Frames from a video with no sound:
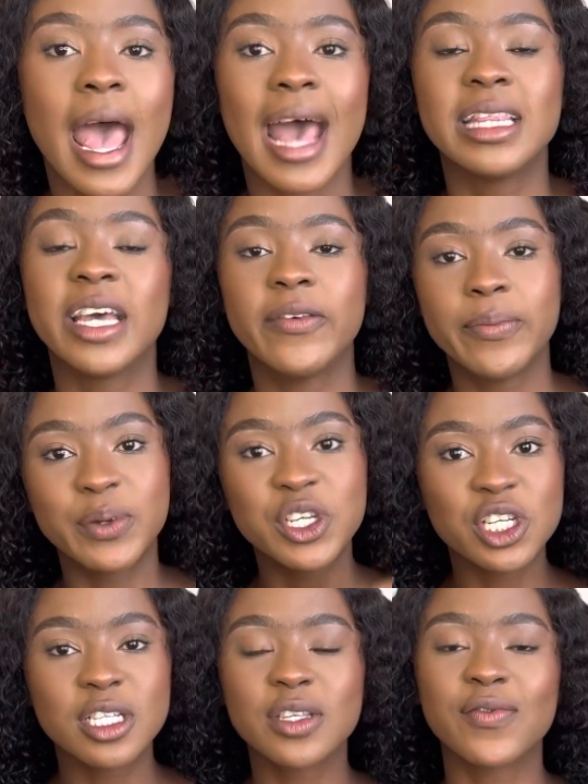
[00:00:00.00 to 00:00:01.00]
and they have
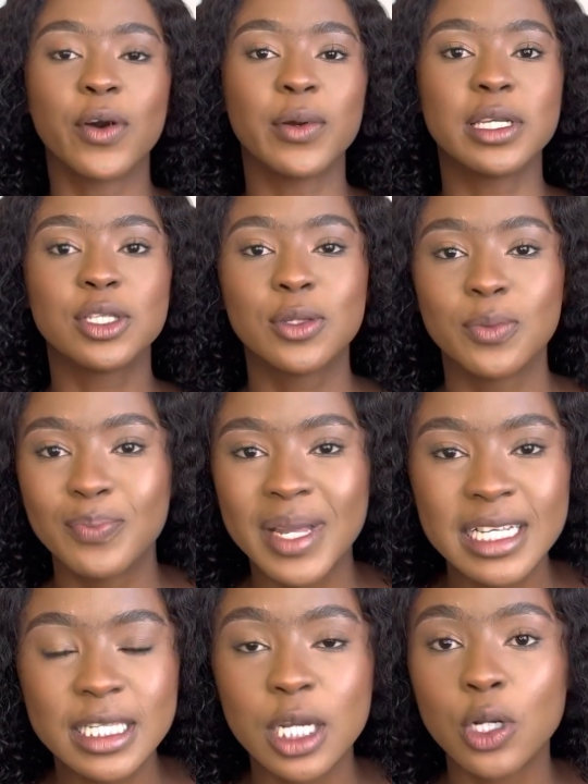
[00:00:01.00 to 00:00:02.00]
ambitions of going into
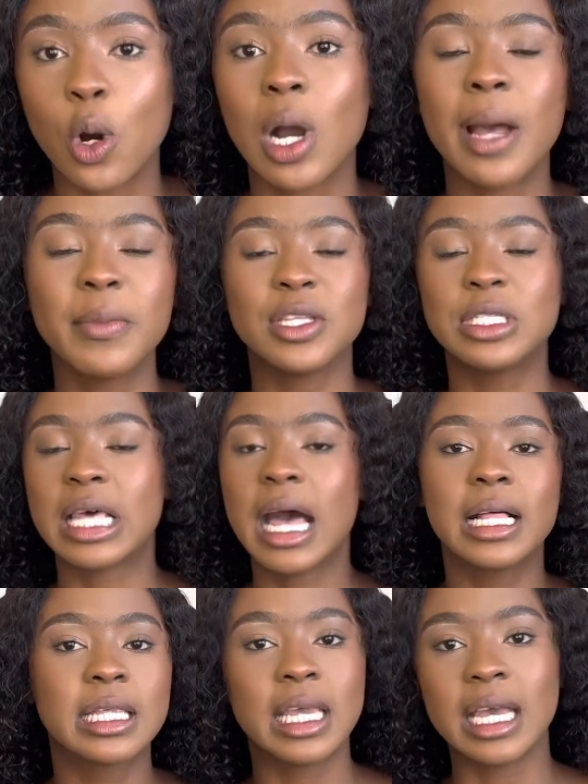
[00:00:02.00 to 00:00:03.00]
medicine or coming into the
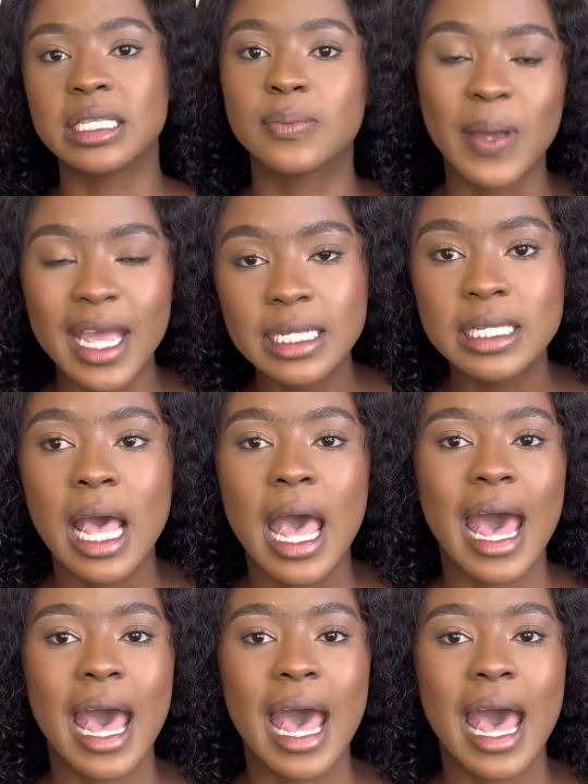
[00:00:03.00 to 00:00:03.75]
healthcare space.